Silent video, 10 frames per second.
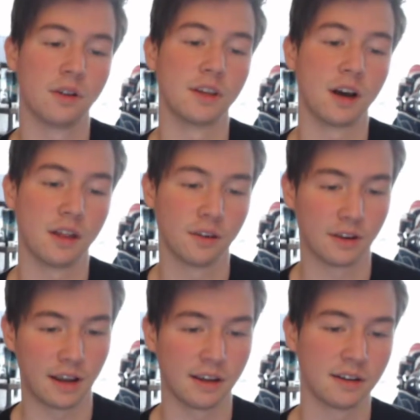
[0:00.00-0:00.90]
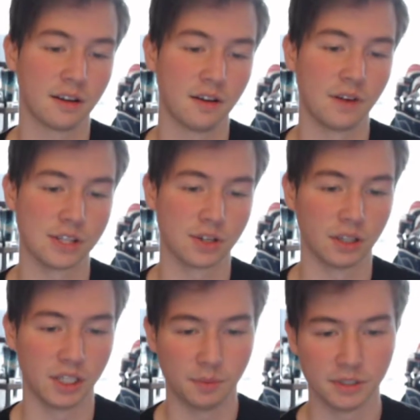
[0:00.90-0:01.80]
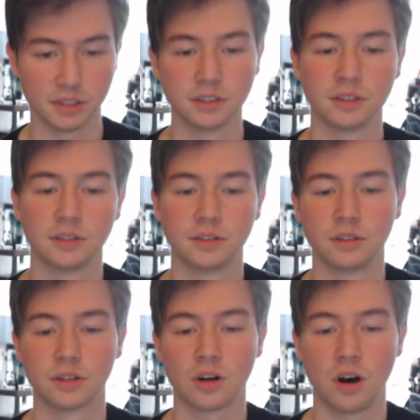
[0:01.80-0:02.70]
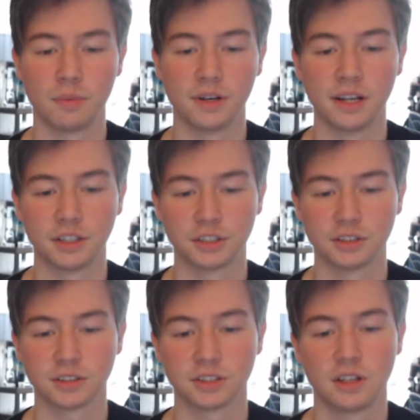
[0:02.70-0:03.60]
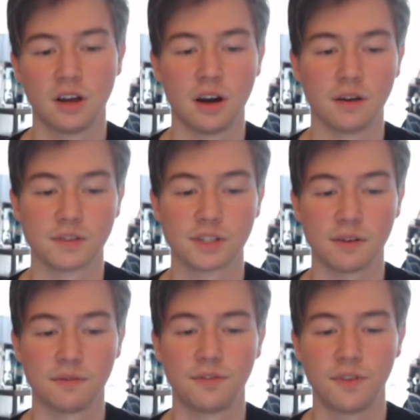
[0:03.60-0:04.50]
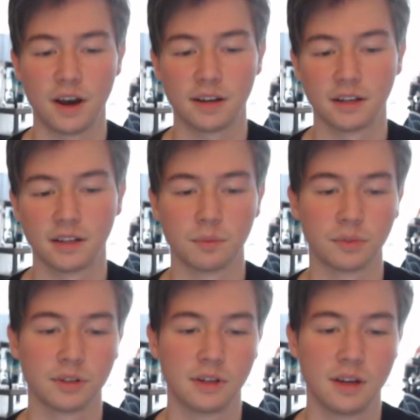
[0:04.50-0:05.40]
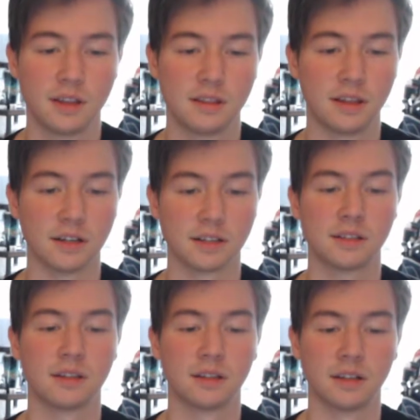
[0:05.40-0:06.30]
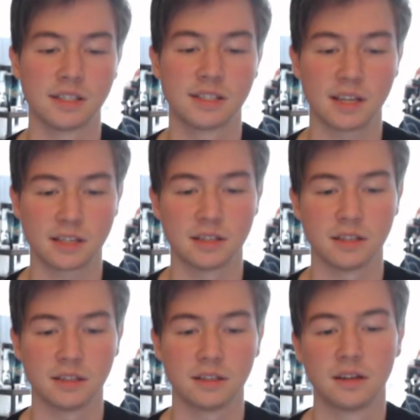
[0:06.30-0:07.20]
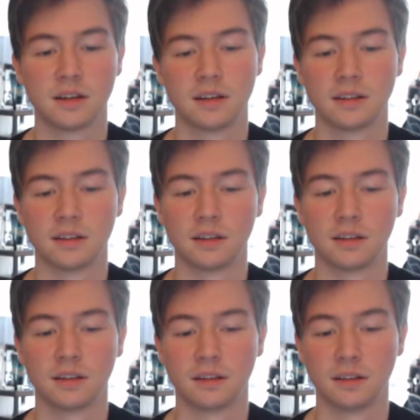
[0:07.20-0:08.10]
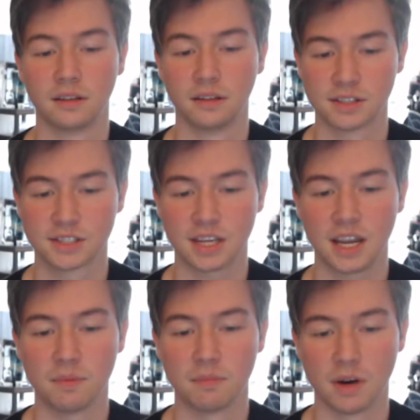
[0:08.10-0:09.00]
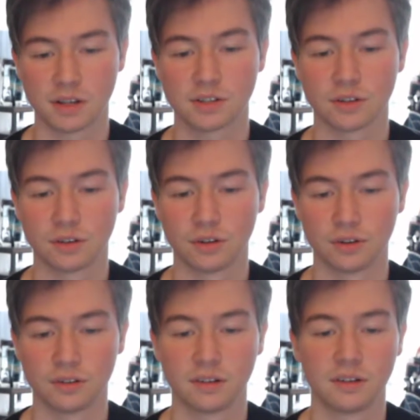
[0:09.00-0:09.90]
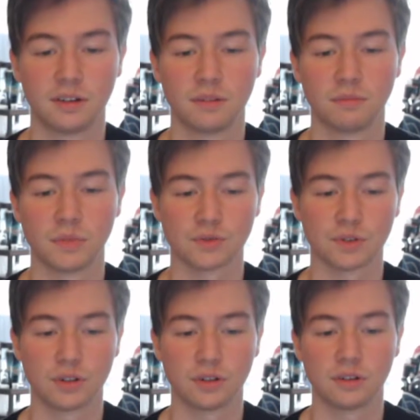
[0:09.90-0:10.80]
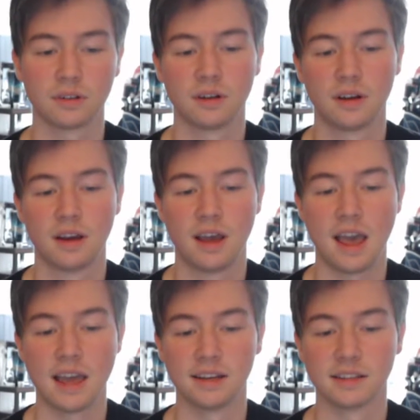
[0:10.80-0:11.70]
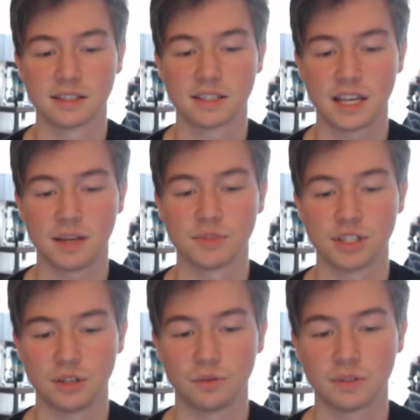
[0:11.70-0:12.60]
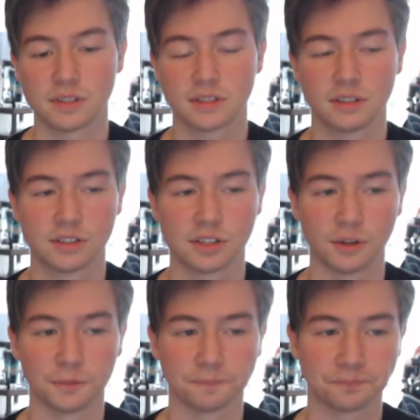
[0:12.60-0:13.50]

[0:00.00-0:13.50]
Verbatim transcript: the other hand, events are limited to the combinations of some finite number, then the necessity th- the same must occur, must recur, and in the same sequence. So